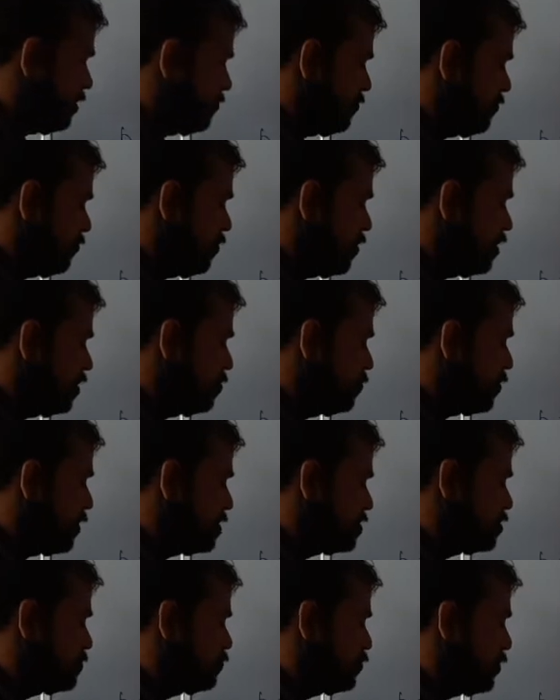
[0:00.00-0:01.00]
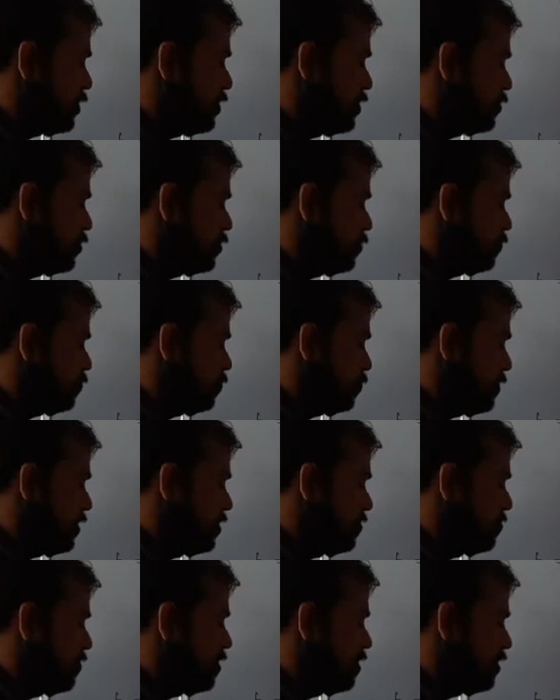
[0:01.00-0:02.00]
f1 plus p1
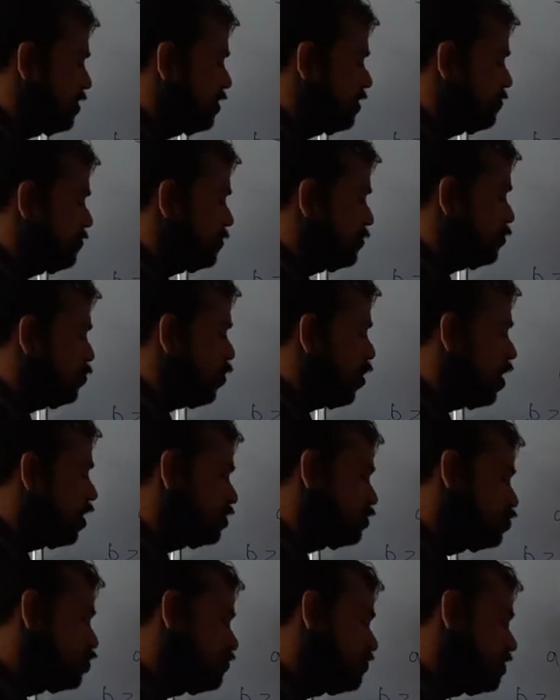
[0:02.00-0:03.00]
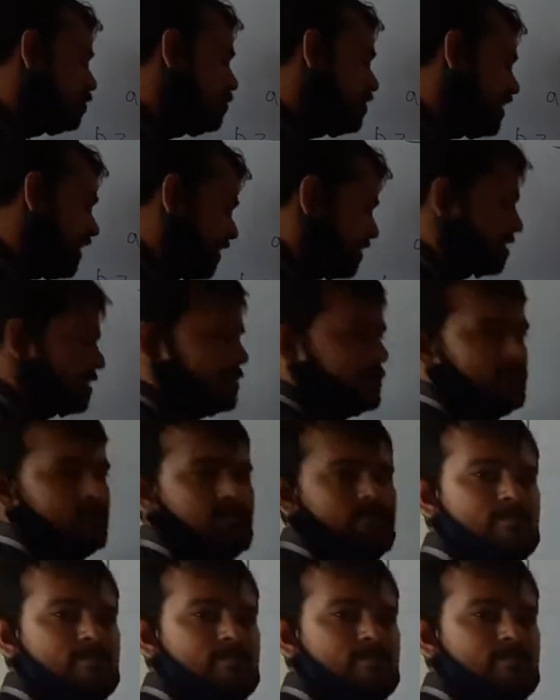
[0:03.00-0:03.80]
f2 also will be x.